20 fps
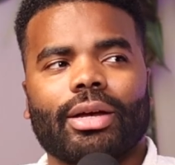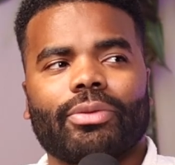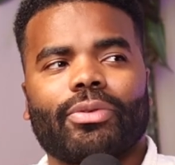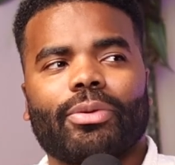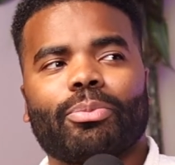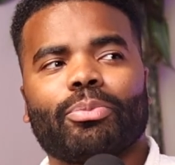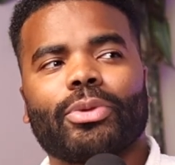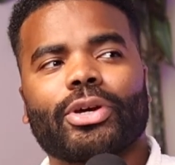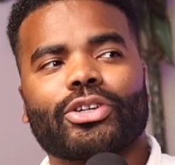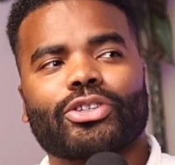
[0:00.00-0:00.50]
of
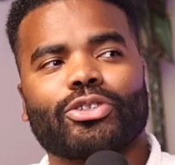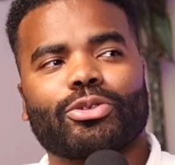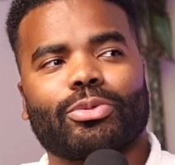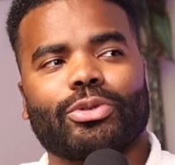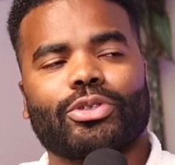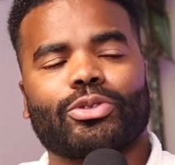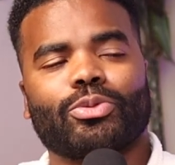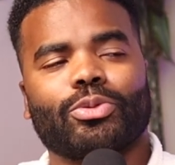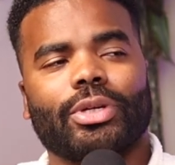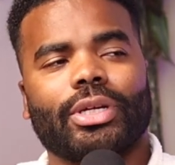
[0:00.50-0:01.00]
a mixture
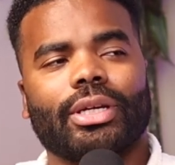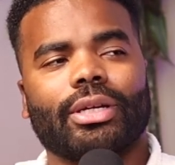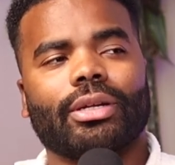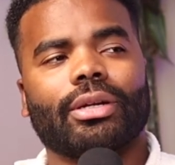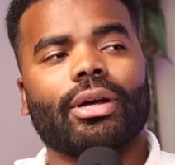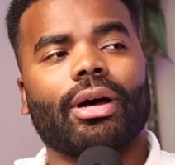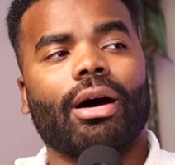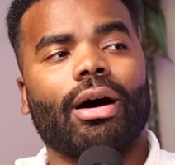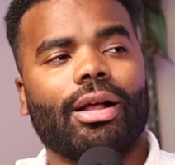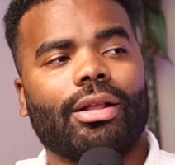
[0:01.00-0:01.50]

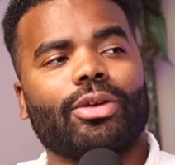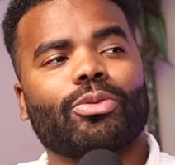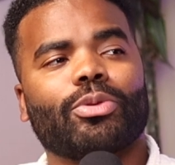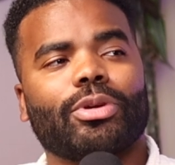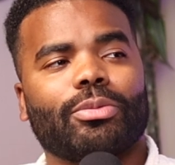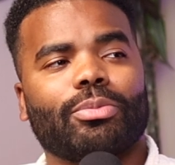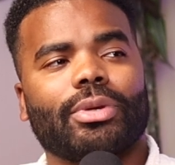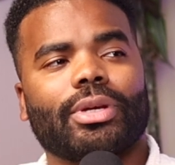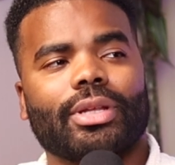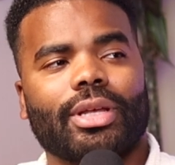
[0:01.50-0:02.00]
between
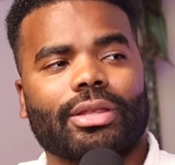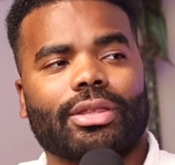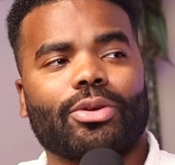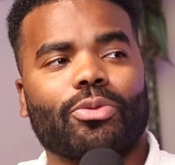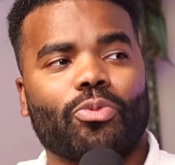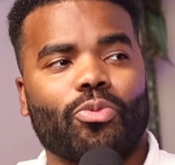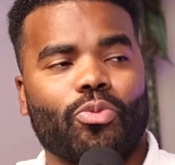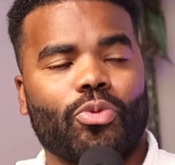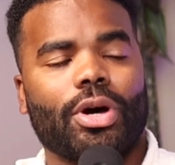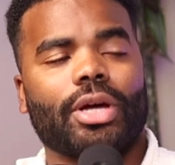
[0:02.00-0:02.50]
Halloween being like
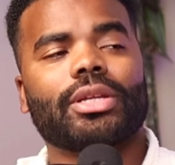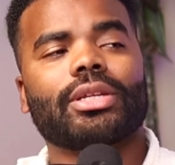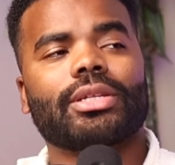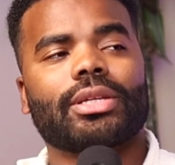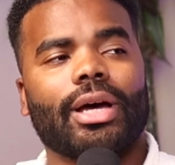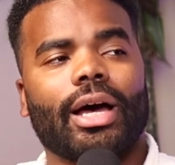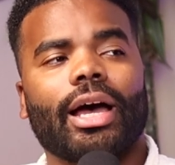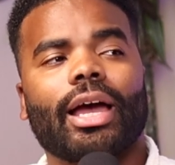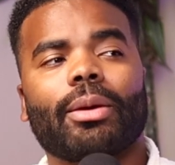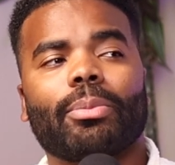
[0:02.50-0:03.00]
the one
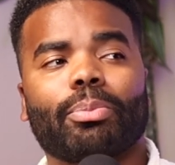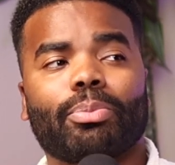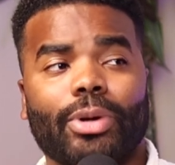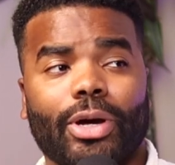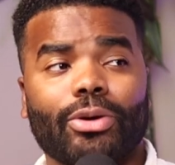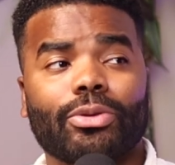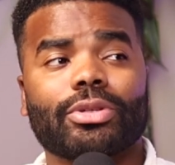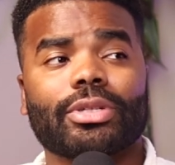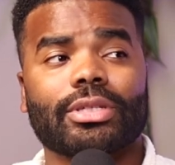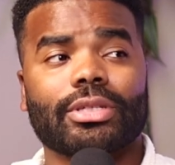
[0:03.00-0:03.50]
time
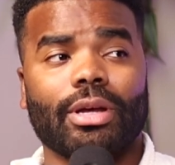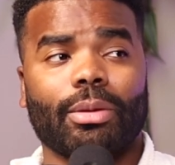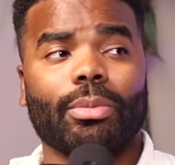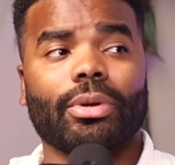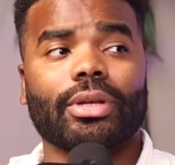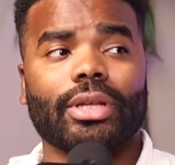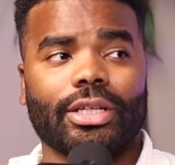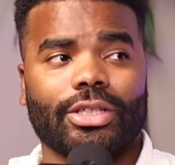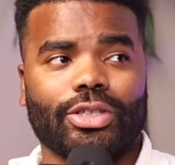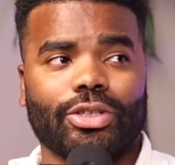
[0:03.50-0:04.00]
post
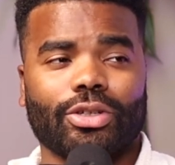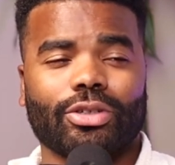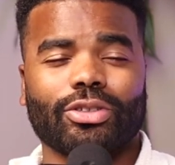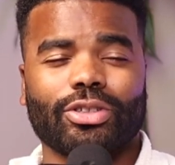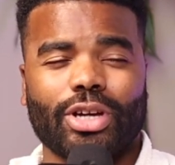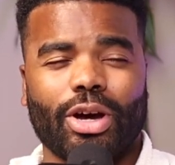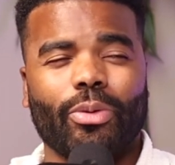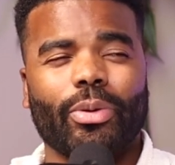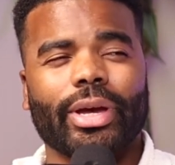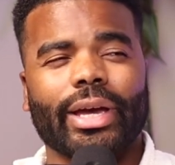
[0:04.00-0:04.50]
summer that you're
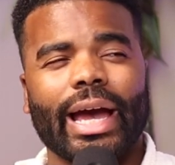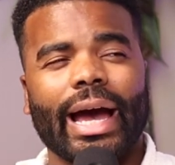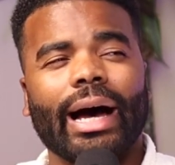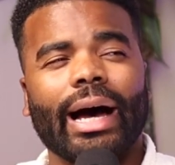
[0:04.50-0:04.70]
going